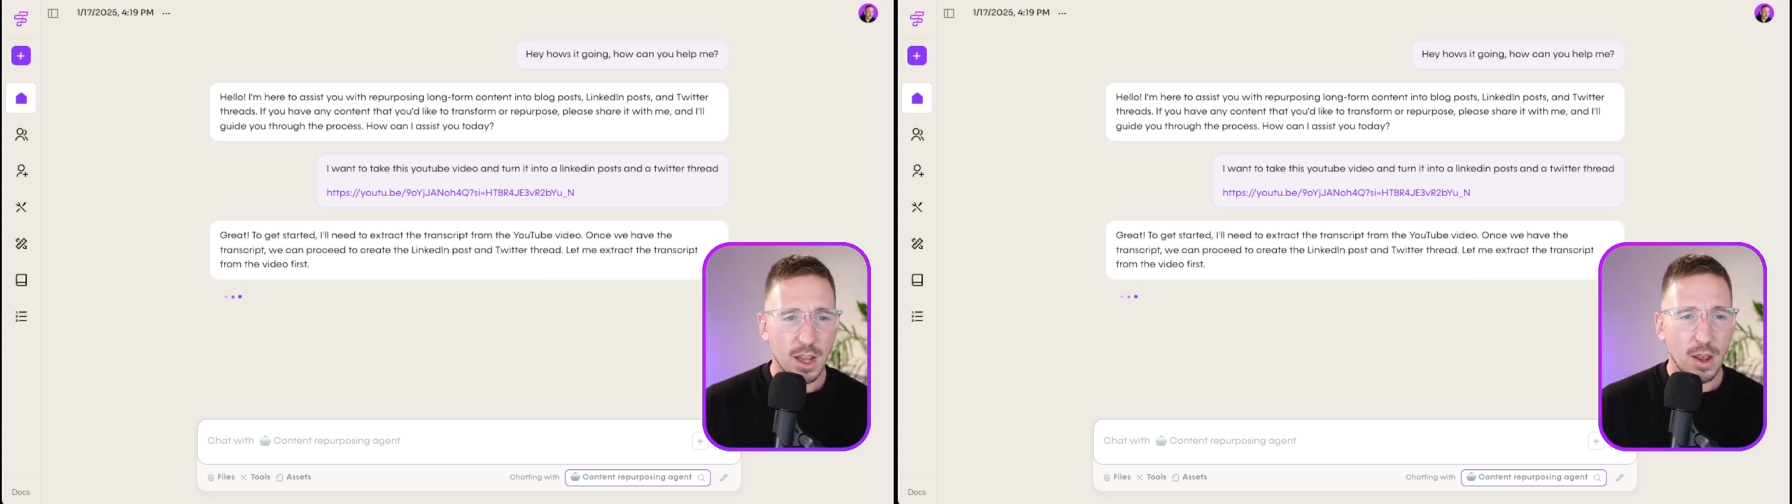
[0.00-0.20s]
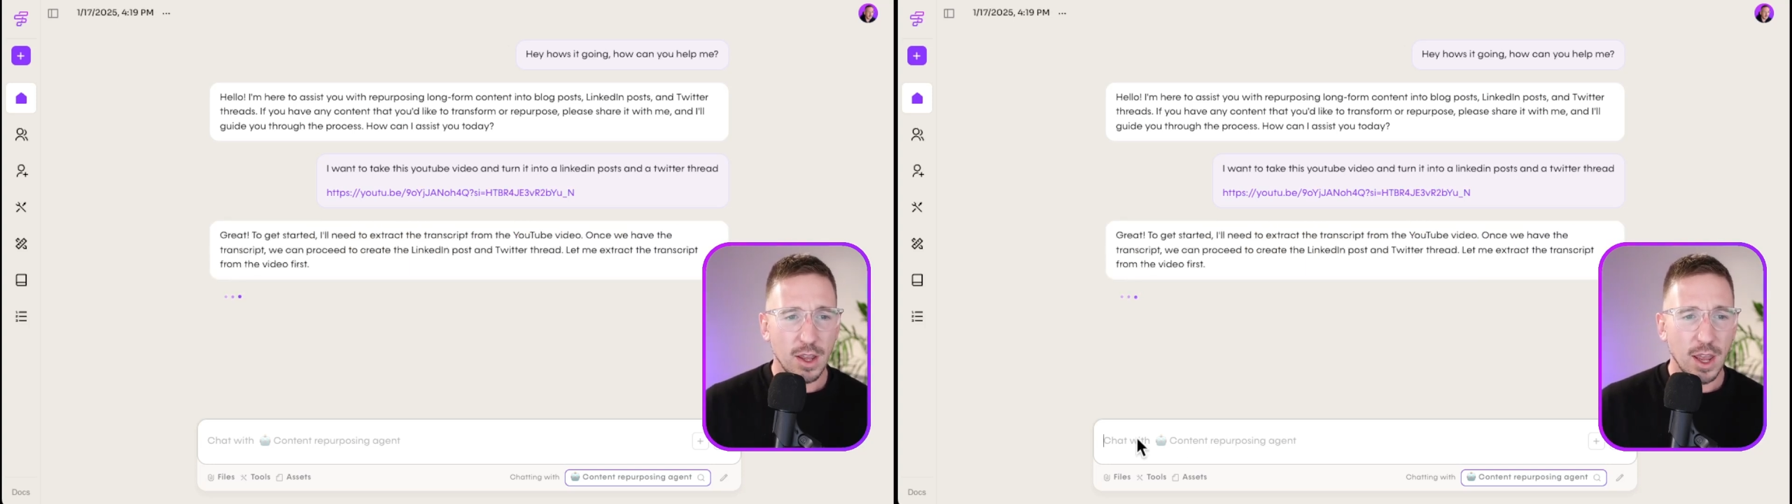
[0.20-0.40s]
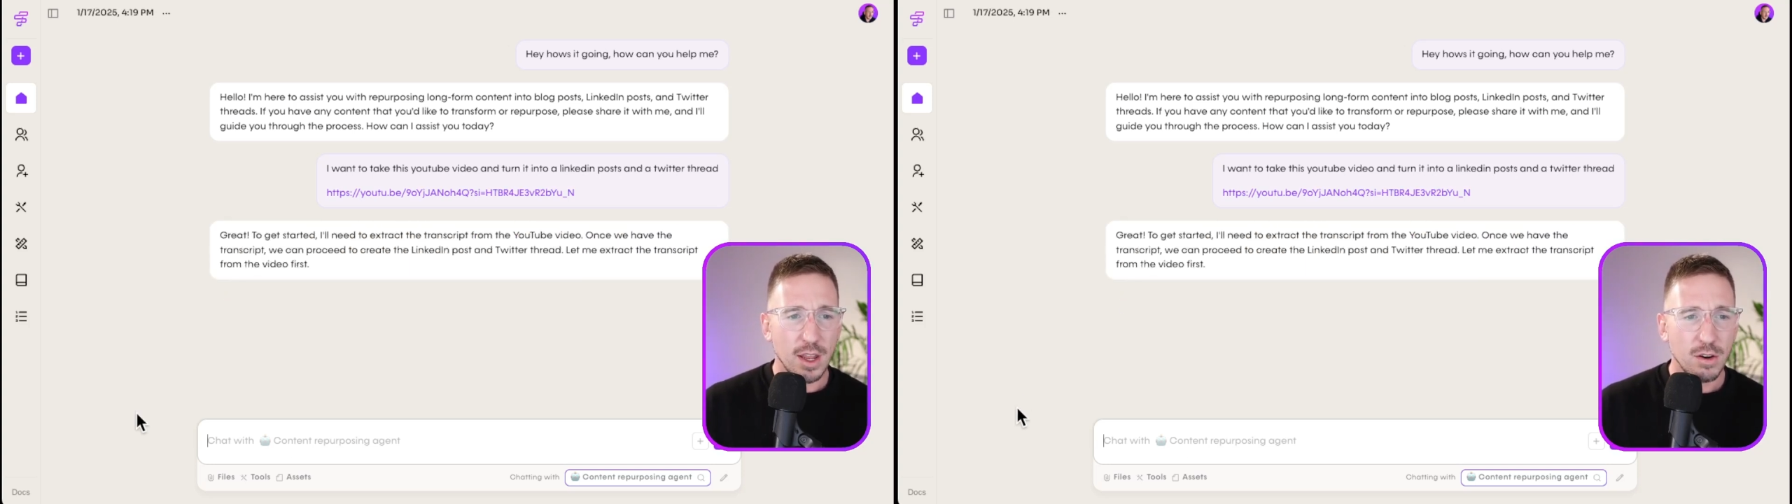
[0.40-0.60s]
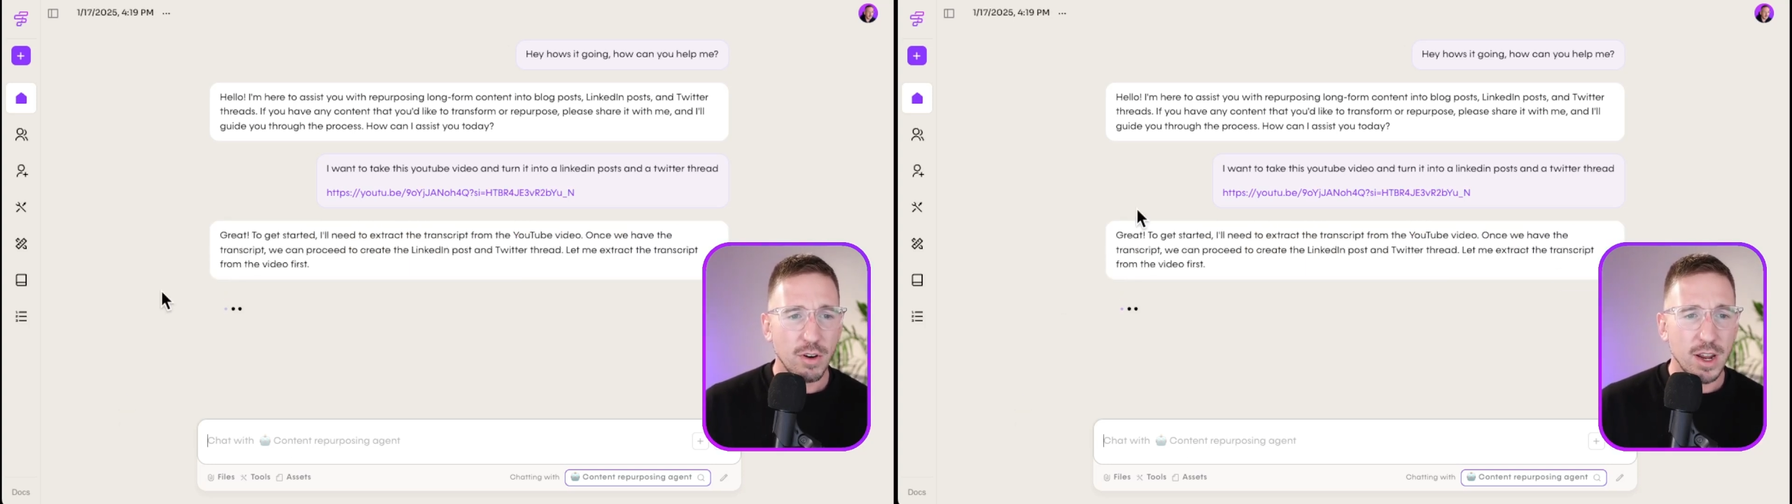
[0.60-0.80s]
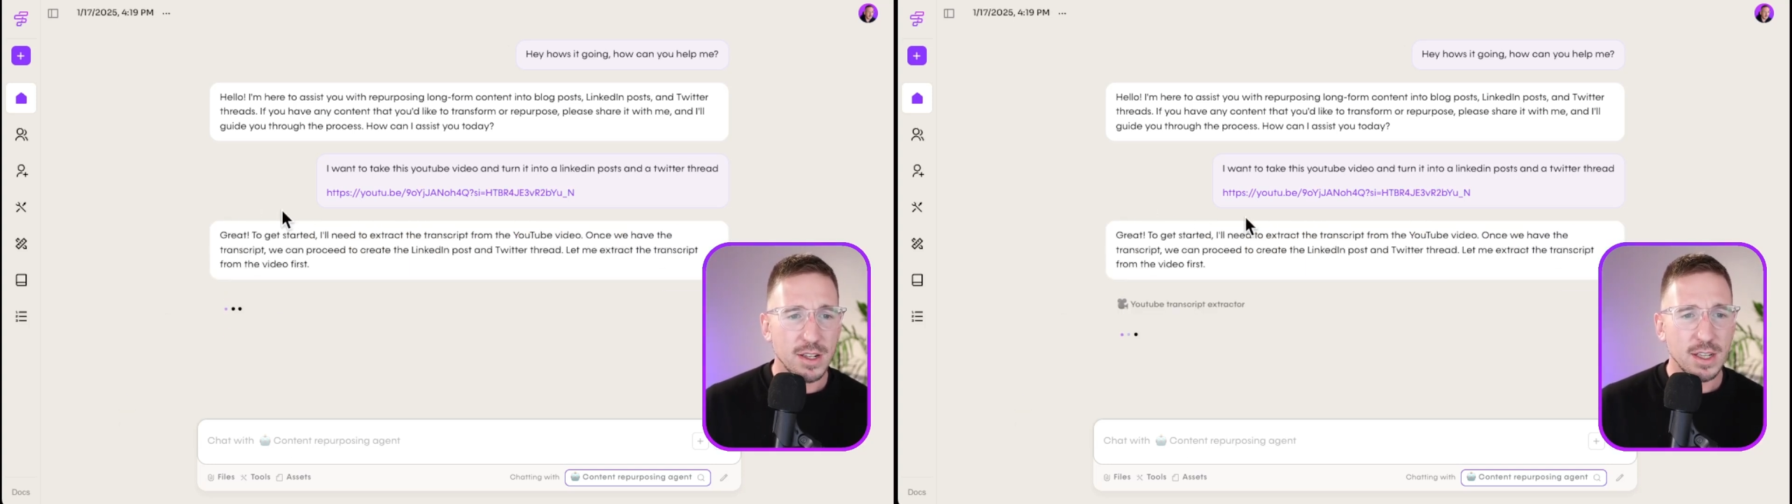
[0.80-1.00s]
okay,
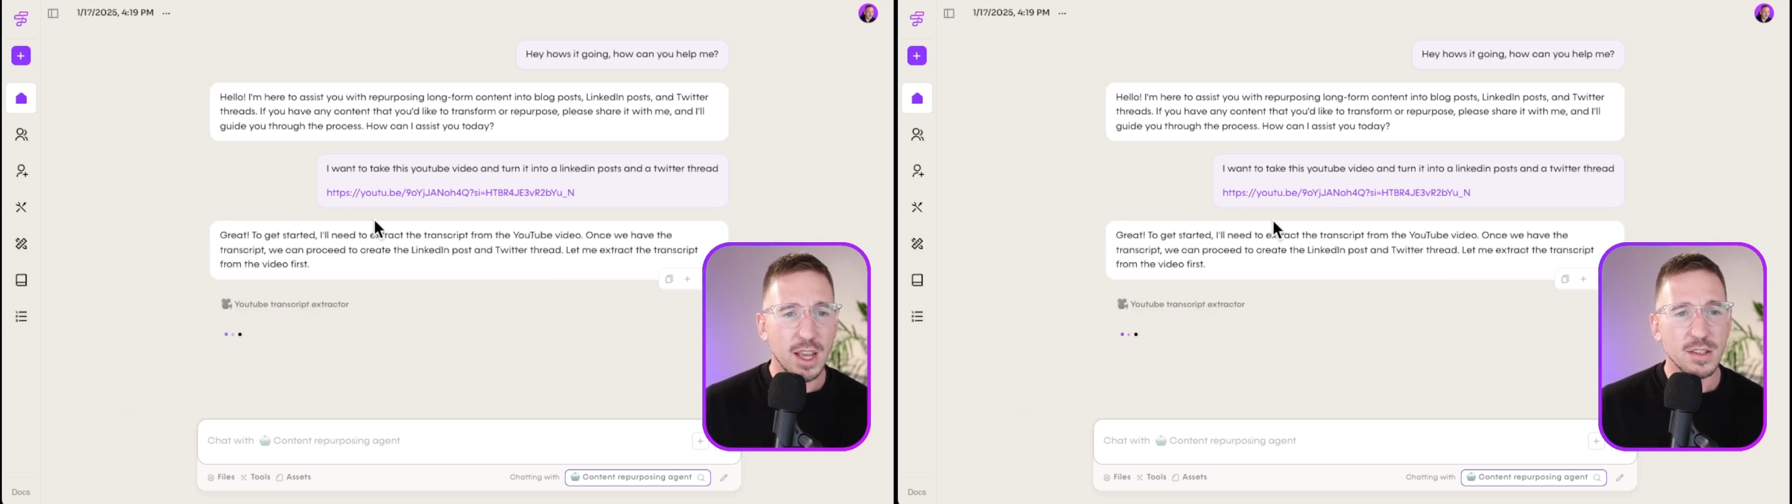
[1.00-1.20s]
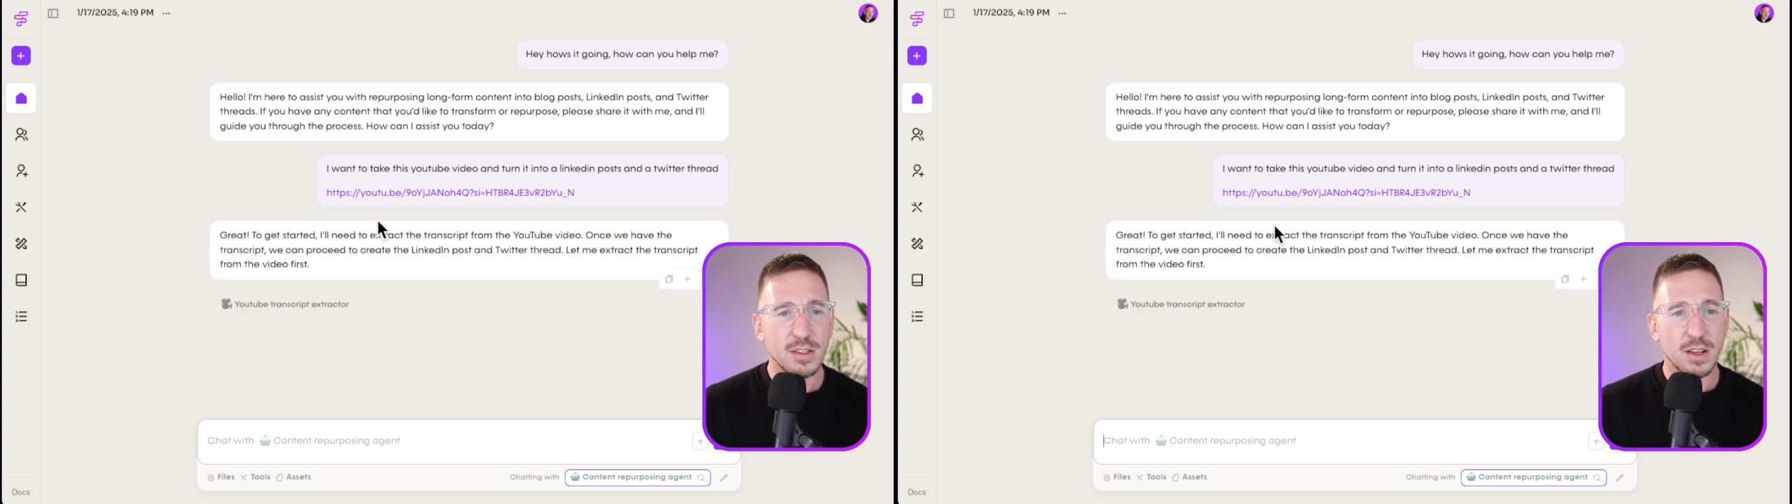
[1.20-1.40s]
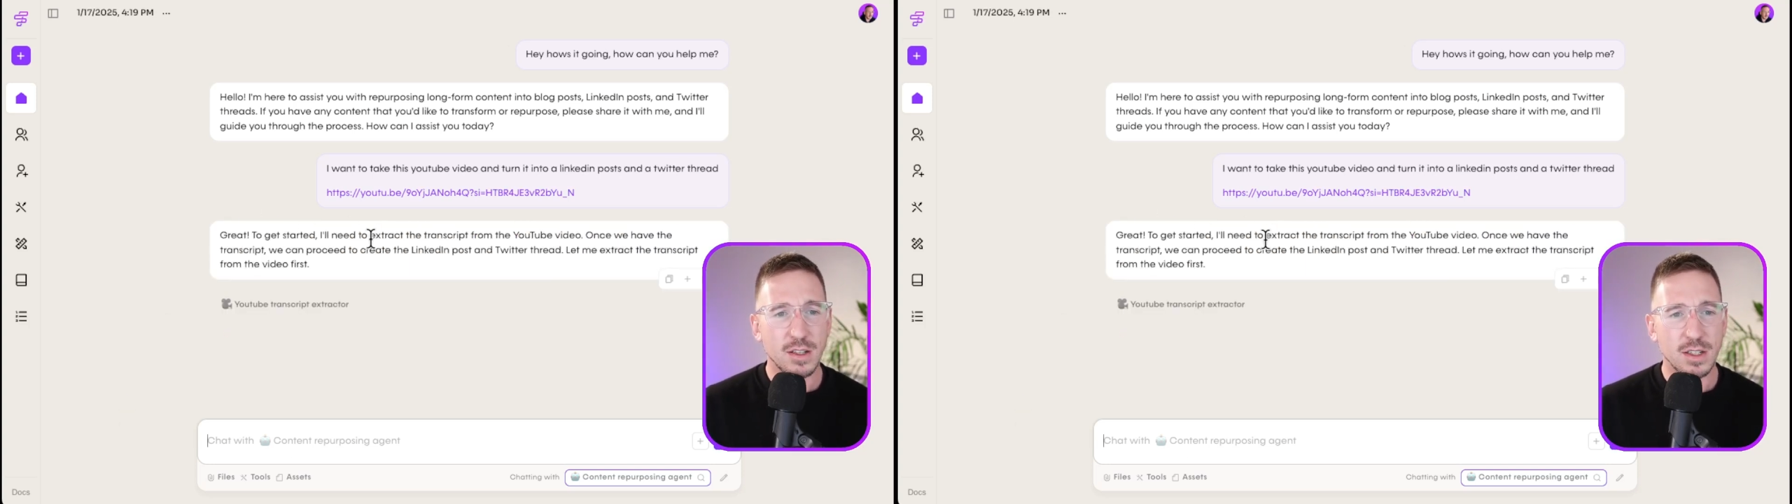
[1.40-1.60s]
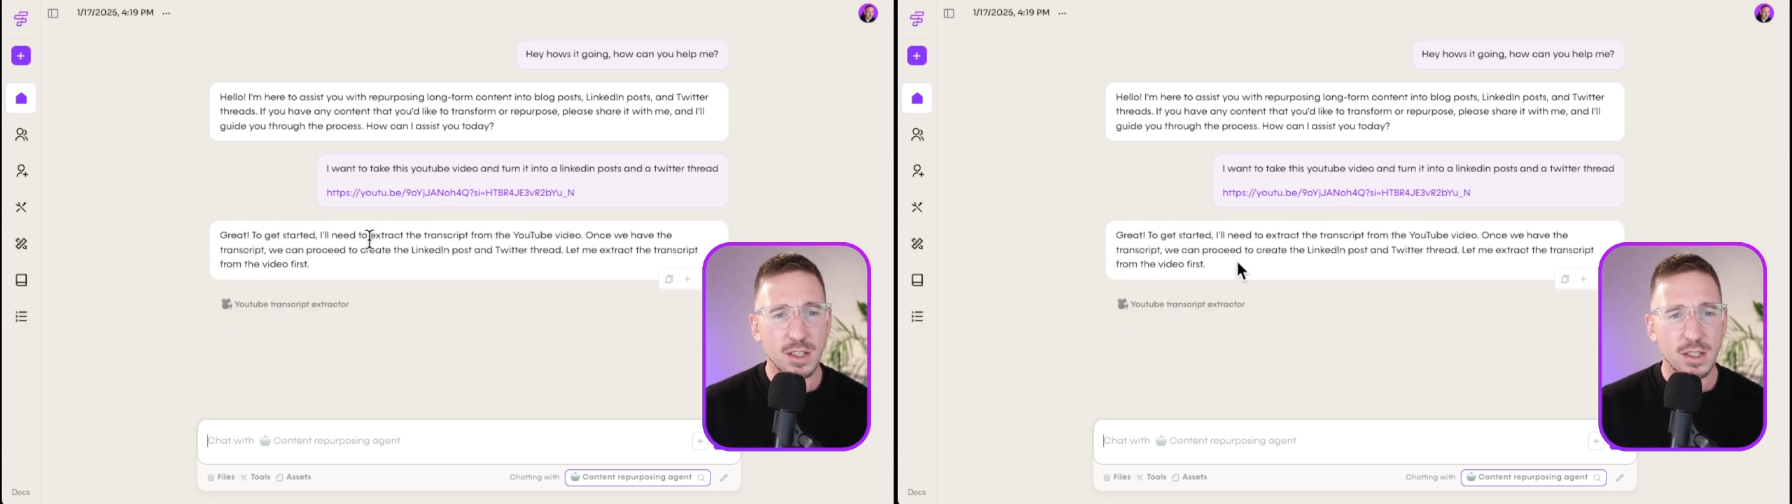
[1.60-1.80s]
great. To get started,